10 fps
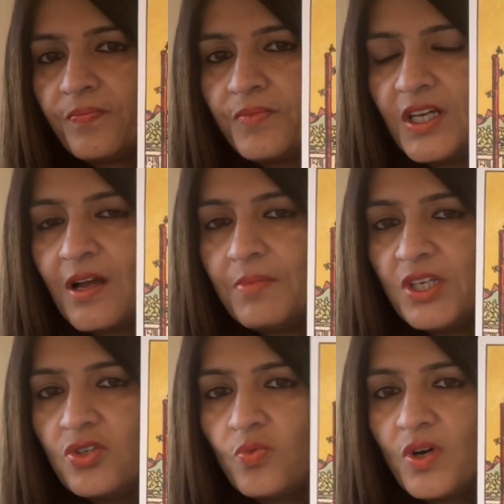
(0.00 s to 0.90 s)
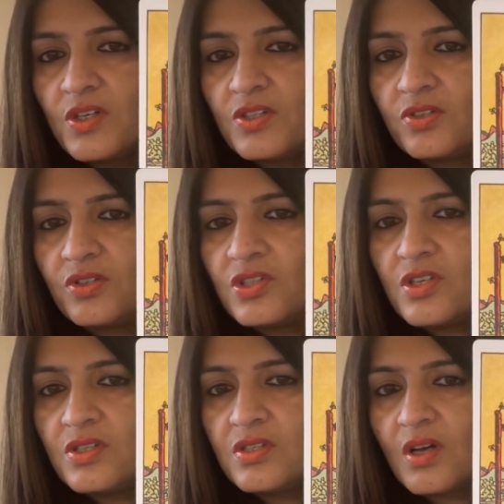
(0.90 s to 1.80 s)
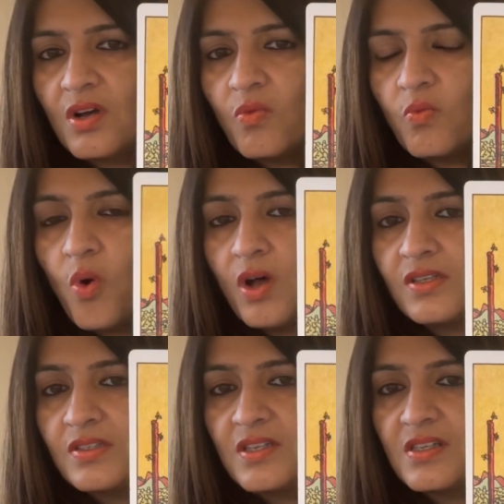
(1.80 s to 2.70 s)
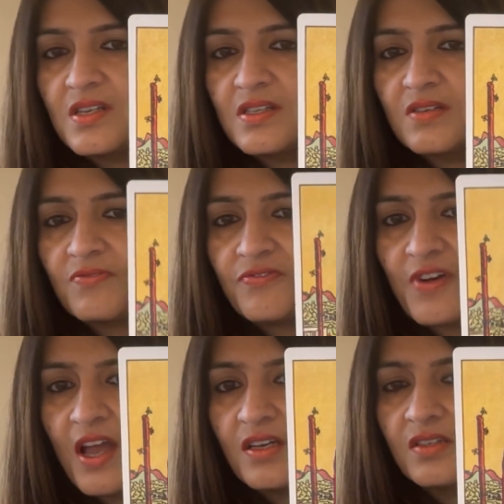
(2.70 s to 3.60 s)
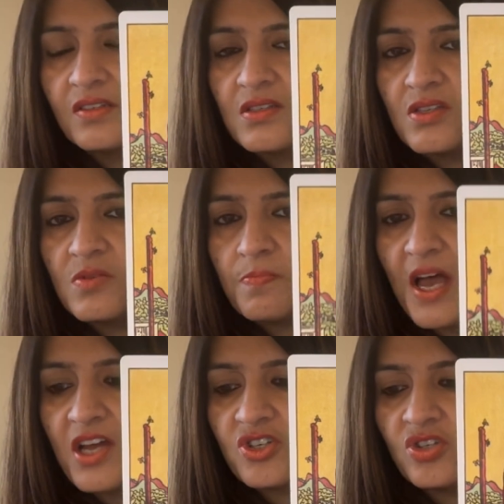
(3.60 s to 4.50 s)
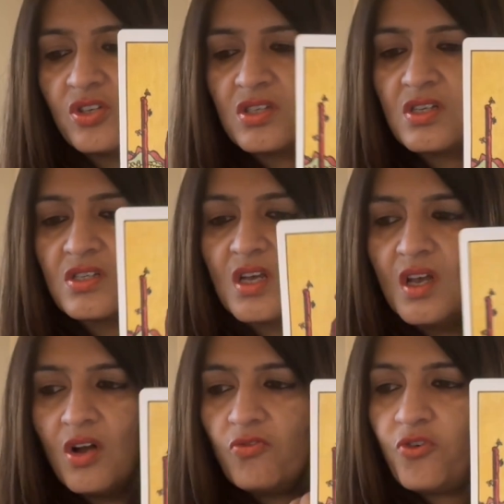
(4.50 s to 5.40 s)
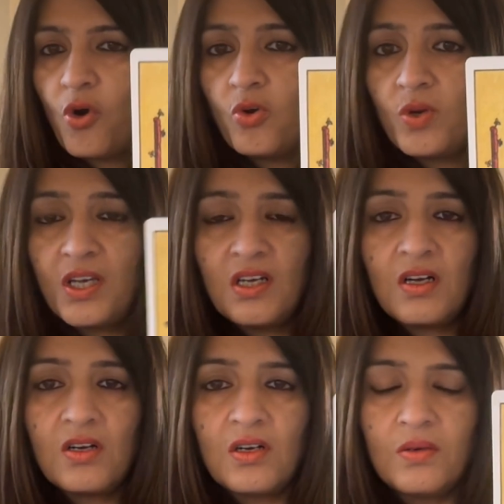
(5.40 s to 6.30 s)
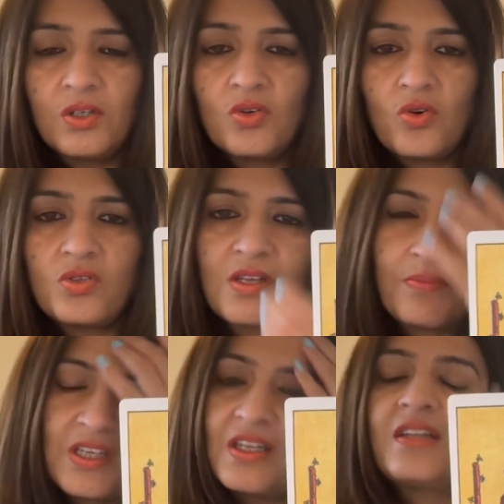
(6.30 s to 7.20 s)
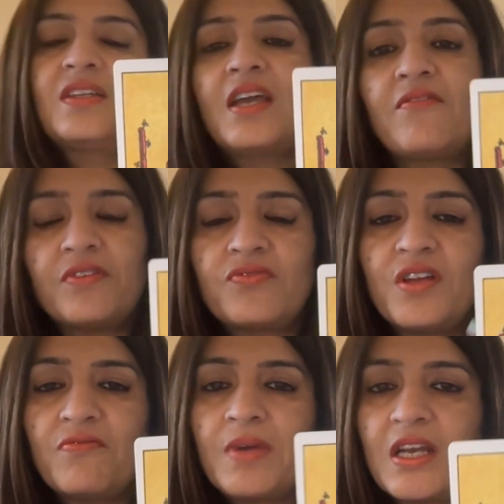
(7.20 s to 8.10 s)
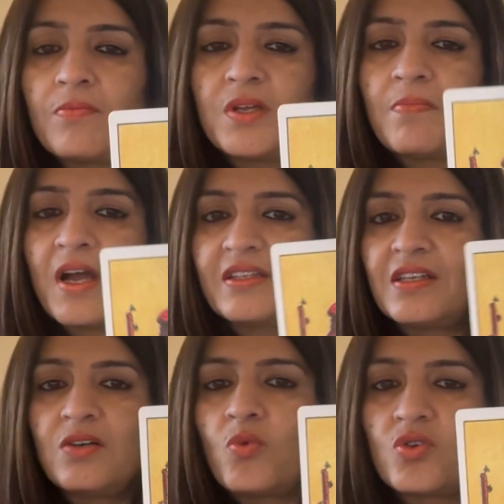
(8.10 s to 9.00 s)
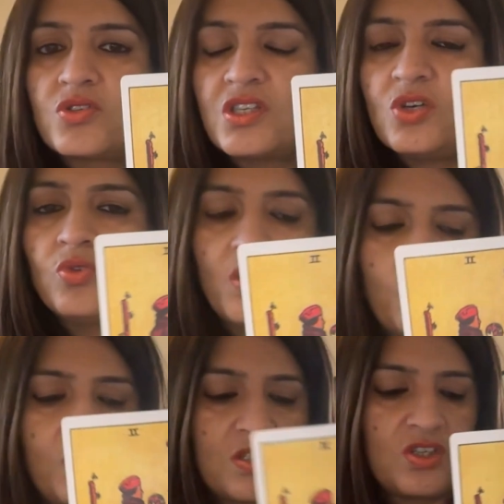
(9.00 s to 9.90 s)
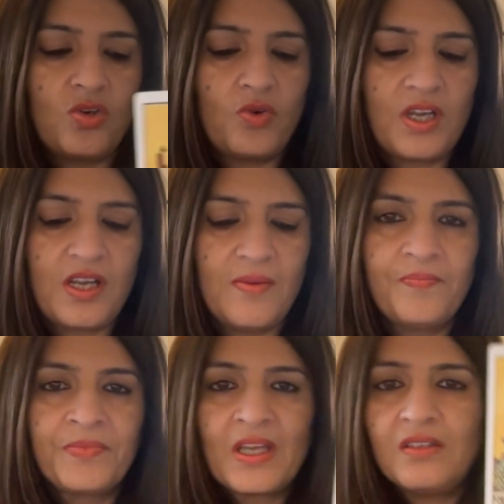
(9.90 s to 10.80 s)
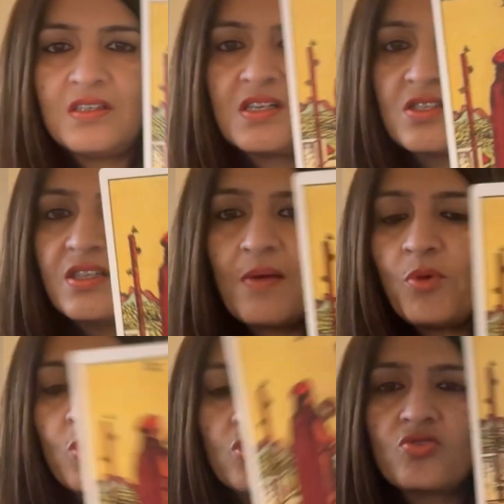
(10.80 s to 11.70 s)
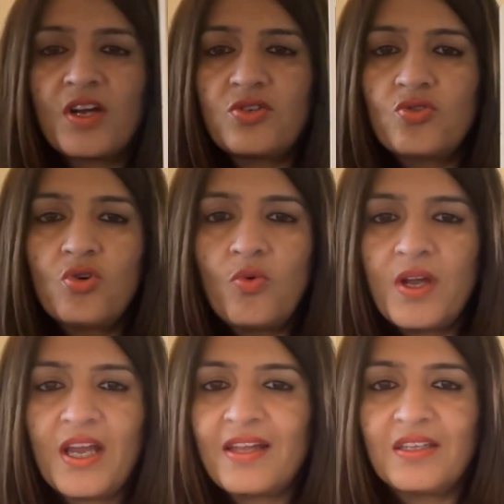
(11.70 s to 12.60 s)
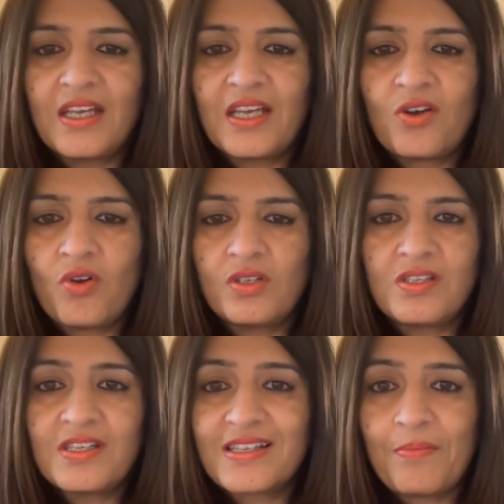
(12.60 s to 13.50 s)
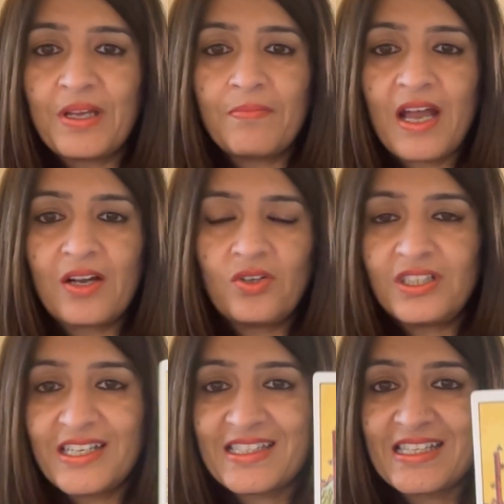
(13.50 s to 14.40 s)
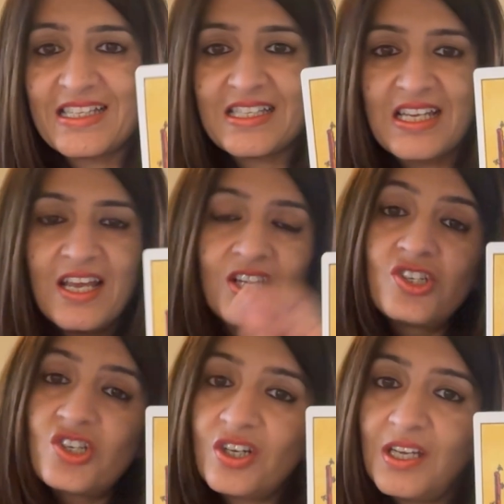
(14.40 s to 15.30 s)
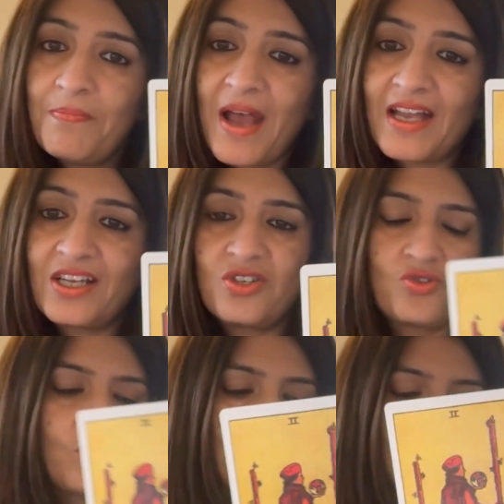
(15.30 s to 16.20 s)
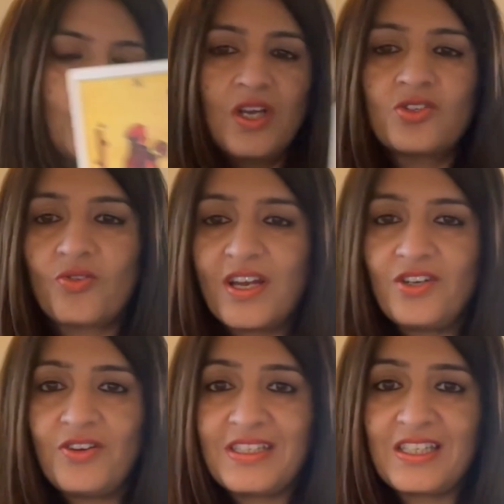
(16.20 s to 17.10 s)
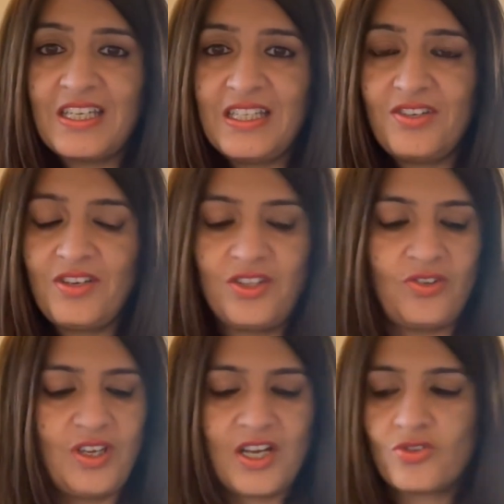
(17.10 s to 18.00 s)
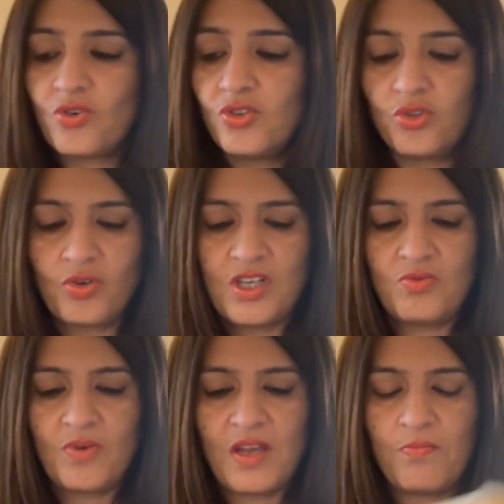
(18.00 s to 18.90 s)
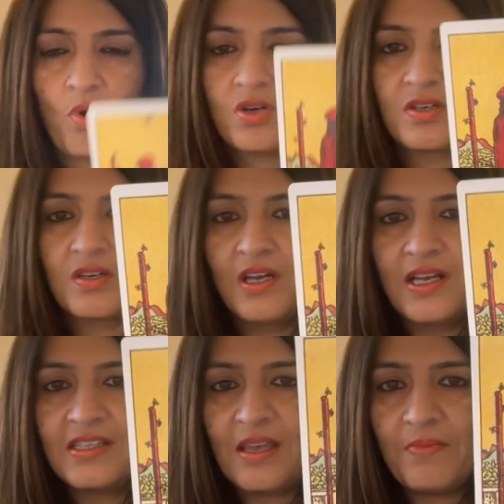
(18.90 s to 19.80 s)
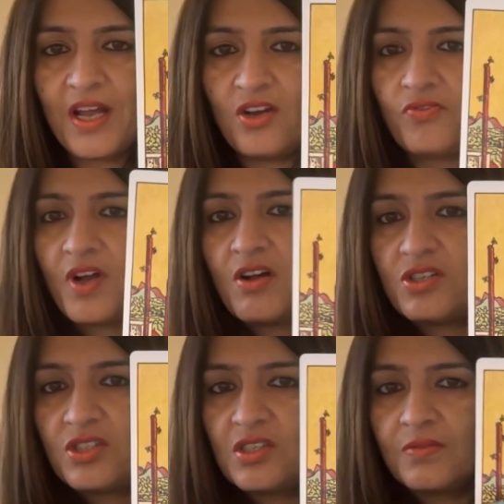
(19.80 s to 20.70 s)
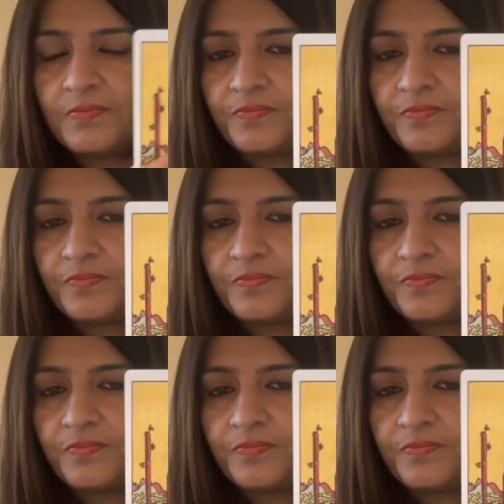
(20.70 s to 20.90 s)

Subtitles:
They're coming towards you. This is wands. This is fire. This is passion. This is following, you know, something that they have. If they've made up their mind that they want to see you, they will see you, okay. This is them also trying to go away and they cannot. This is coming back. Look at this. This is journey back into you. So right now it's 3, 3, 3. I told you 3 is very important. Same kind of cards.